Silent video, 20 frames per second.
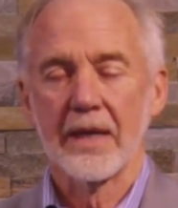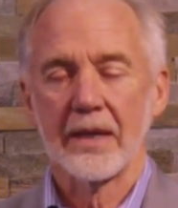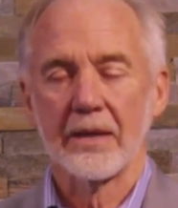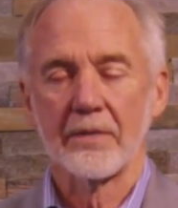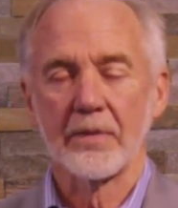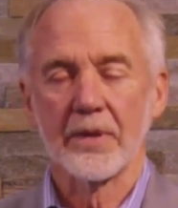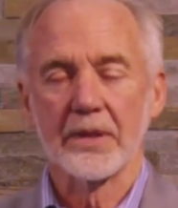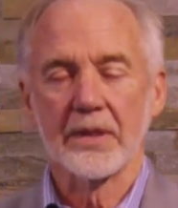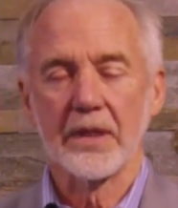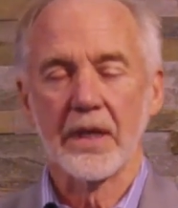
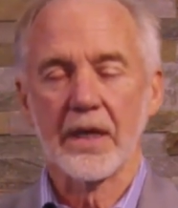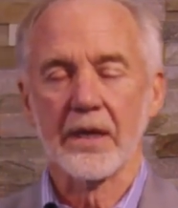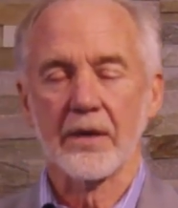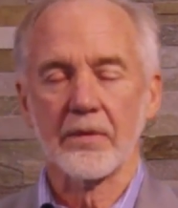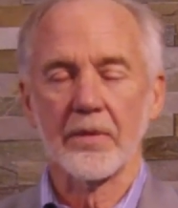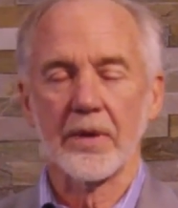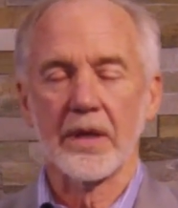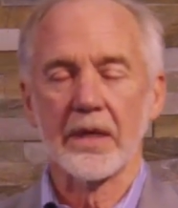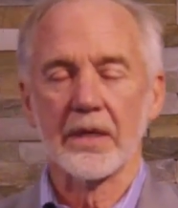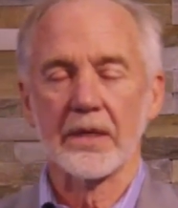It was
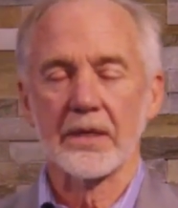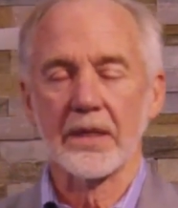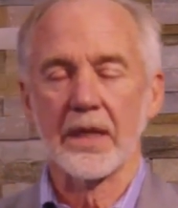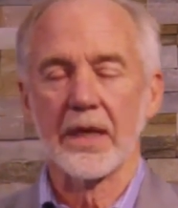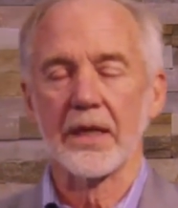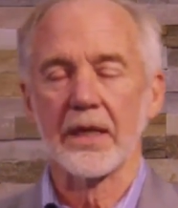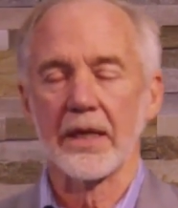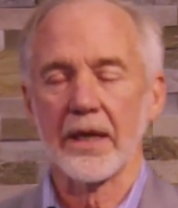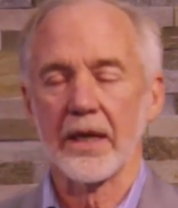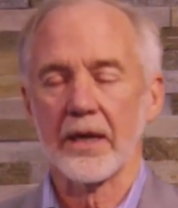like we could
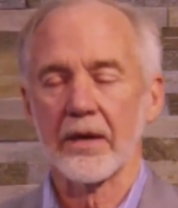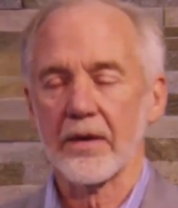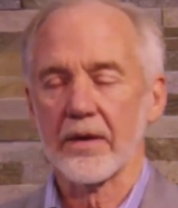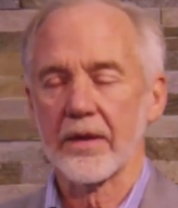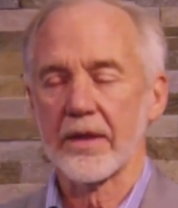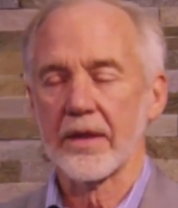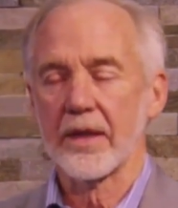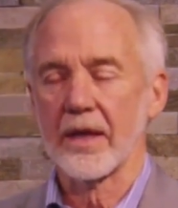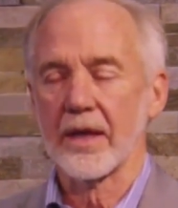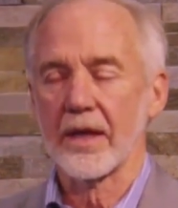declare a
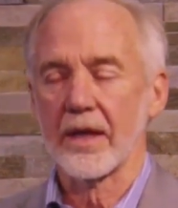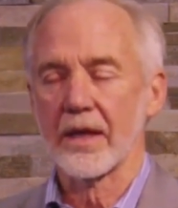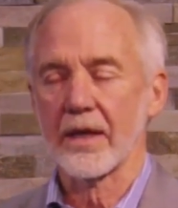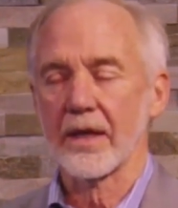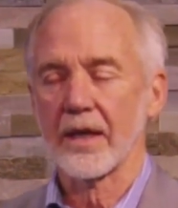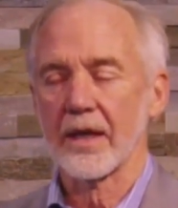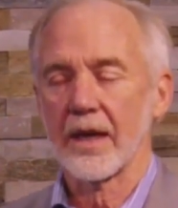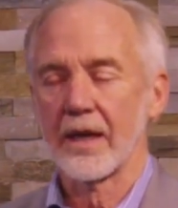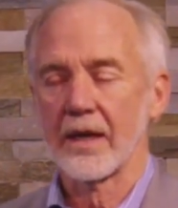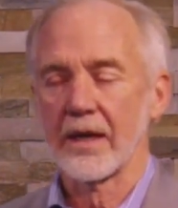thing,
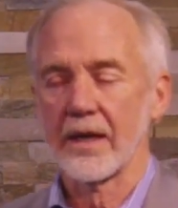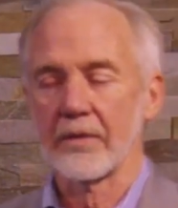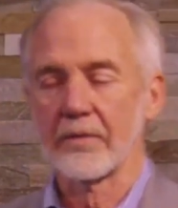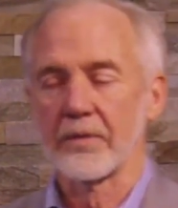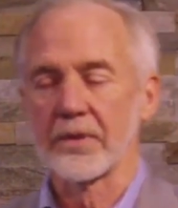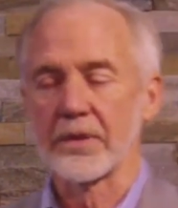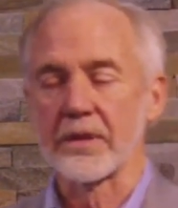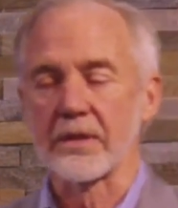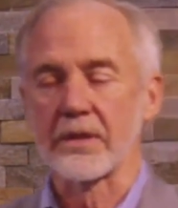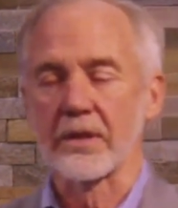and it
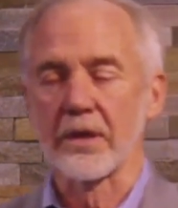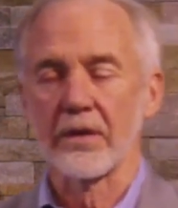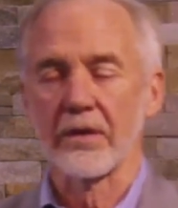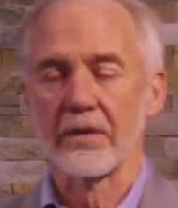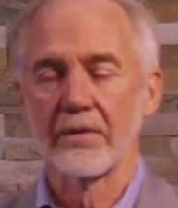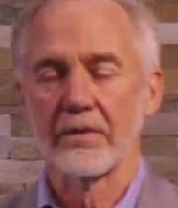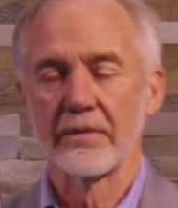was so.